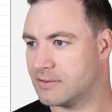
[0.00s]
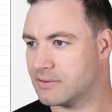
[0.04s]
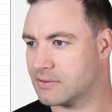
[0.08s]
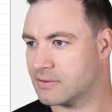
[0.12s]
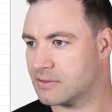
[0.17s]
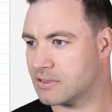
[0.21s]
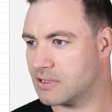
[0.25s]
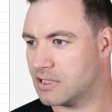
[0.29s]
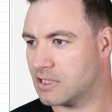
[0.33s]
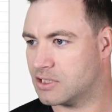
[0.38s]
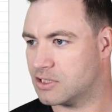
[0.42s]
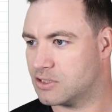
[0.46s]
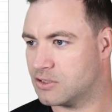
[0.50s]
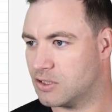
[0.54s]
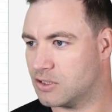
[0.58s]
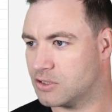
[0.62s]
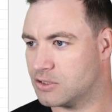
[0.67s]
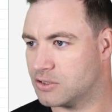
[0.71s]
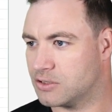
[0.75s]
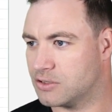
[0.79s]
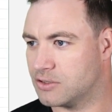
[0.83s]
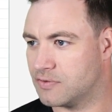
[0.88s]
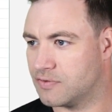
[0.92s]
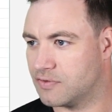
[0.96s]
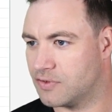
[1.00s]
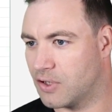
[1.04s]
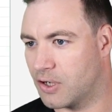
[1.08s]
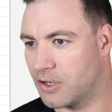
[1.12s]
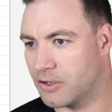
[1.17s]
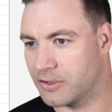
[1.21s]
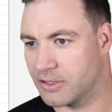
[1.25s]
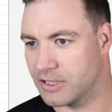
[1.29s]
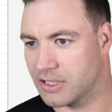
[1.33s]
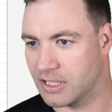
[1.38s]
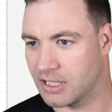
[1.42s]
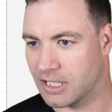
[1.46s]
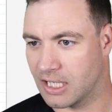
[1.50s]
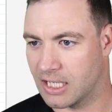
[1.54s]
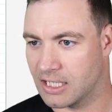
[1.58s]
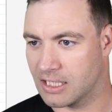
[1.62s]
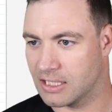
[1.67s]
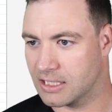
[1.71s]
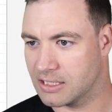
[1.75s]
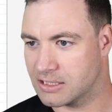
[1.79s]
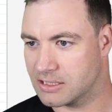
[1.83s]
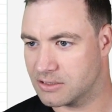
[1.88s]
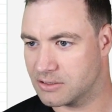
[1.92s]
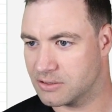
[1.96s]
Let's not do Florida again.
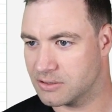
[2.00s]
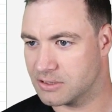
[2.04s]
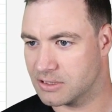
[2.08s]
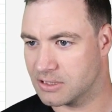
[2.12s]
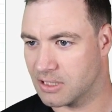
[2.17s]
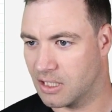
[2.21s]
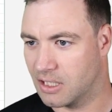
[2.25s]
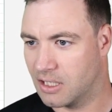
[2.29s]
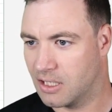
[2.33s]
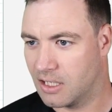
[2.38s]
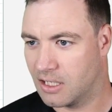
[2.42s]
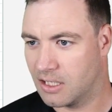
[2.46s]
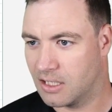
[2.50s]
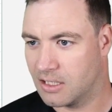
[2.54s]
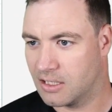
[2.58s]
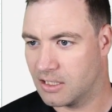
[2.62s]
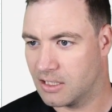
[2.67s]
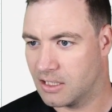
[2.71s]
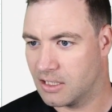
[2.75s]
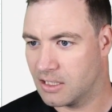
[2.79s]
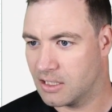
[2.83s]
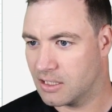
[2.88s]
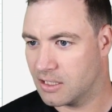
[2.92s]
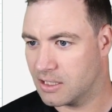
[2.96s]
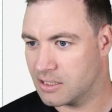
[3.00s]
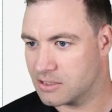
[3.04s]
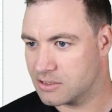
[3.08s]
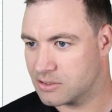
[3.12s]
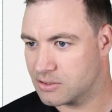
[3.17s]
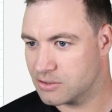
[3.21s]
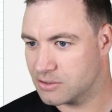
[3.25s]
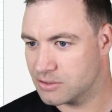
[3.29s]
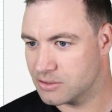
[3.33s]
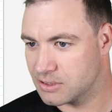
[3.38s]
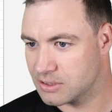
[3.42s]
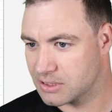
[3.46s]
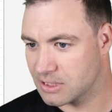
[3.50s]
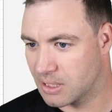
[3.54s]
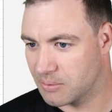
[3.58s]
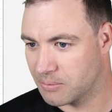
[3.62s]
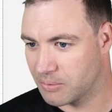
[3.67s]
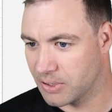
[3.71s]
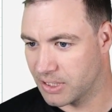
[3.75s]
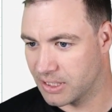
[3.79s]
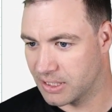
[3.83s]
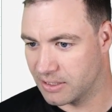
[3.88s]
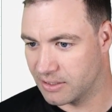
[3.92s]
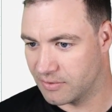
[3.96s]
Let's do
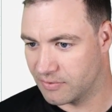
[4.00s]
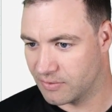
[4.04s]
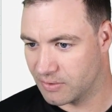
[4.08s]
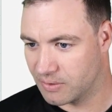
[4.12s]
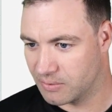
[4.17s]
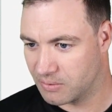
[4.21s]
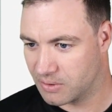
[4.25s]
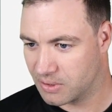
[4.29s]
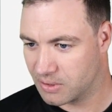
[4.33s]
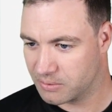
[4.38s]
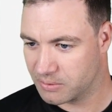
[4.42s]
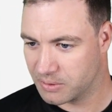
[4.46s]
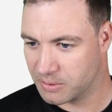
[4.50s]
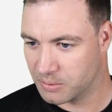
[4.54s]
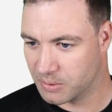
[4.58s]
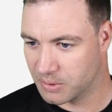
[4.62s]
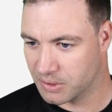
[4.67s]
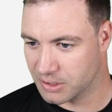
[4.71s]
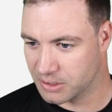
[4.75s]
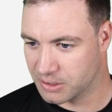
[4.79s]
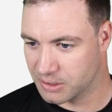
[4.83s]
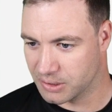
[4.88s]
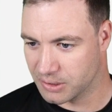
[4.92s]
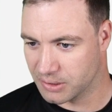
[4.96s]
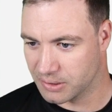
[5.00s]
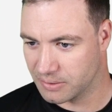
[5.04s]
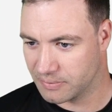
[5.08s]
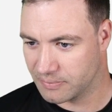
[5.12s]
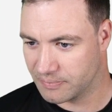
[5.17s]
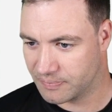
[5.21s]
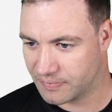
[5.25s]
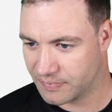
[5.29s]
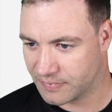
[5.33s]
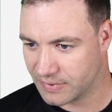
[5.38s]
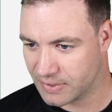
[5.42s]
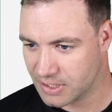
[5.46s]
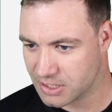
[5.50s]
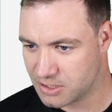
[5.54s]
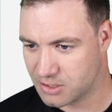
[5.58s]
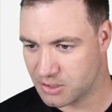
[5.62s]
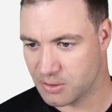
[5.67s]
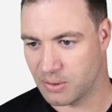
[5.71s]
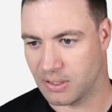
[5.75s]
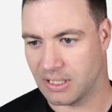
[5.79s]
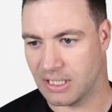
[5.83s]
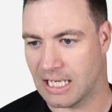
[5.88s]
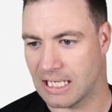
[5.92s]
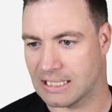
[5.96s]
somewhere different. What do we want to do? Let's do
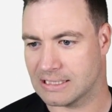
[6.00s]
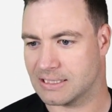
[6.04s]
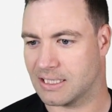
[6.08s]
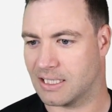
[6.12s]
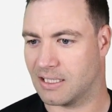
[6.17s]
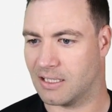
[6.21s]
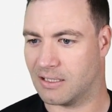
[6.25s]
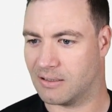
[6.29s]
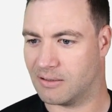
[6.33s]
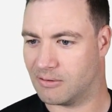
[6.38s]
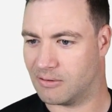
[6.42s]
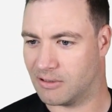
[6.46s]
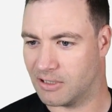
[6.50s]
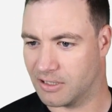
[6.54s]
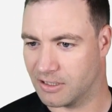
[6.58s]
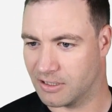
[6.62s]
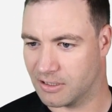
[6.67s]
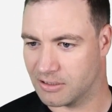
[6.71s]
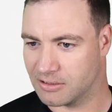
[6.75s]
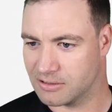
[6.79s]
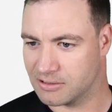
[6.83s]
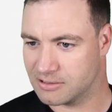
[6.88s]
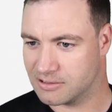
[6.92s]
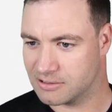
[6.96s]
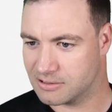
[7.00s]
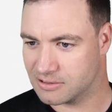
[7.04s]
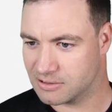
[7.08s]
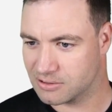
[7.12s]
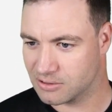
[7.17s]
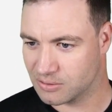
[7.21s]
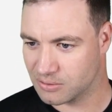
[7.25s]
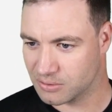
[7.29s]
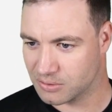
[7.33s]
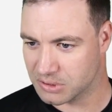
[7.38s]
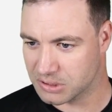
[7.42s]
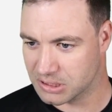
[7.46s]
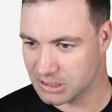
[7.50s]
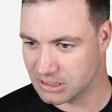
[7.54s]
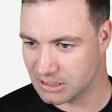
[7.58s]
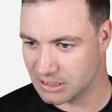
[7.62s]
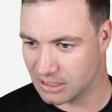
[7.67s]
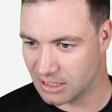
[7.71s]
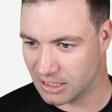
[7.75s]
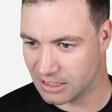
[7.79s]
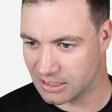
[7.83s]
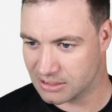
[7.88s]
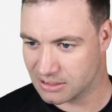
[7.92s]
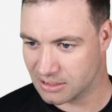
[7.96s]
Alaska. Why not? Gorgeous
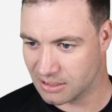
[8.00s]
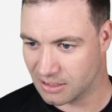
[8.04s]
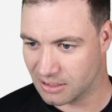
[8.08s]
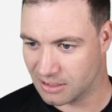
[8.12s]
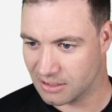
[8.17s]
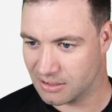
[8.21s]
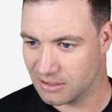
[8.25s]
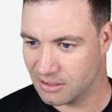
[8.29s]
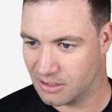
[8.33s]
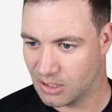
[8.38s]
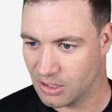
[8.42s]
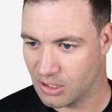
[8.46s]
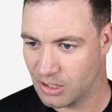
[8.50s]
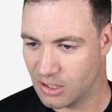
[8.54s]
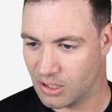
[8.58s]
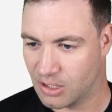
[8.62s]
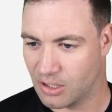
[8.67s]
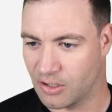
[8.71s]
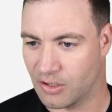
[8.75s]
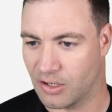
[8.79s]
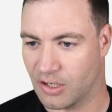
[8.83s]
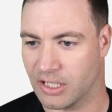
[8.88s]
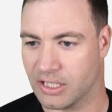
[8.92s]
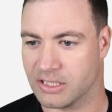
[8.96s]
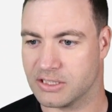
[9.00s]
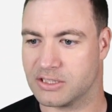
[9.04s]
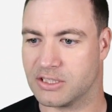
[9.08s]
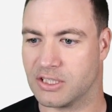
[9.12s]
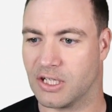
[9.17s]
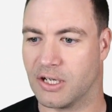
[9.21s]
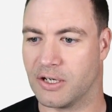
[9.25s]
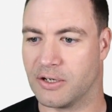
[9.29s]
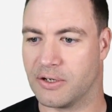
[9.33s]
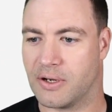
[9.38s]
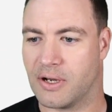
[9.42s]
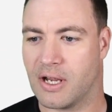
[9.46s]
Alaska. All right. So